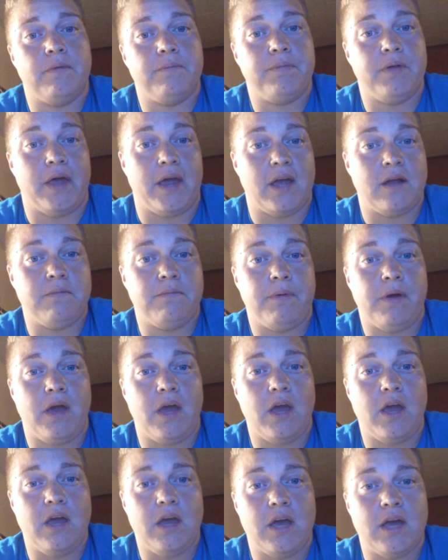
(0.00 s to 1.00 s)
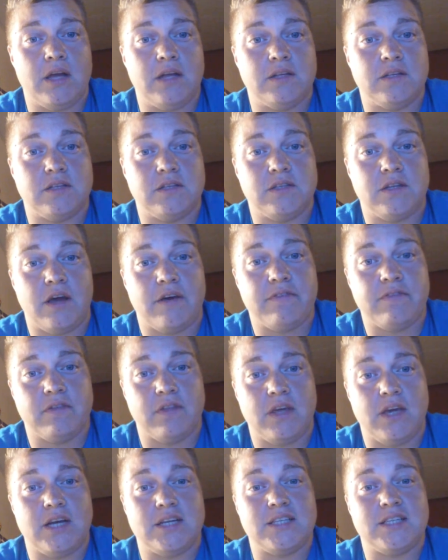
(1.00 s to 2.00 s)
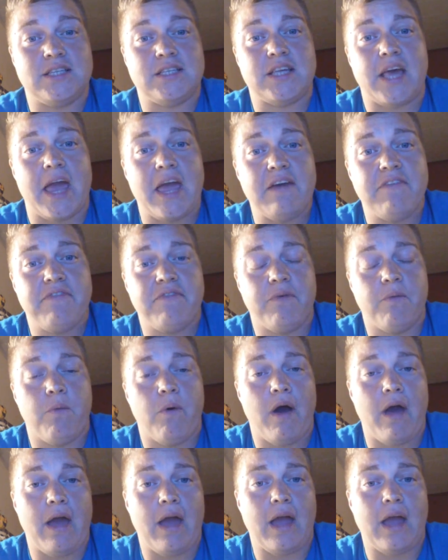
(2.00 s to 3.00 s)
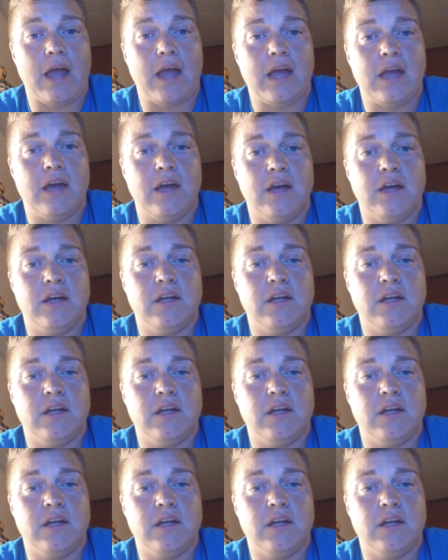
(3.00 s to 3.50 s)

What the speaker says: Plan B is definitely a safe way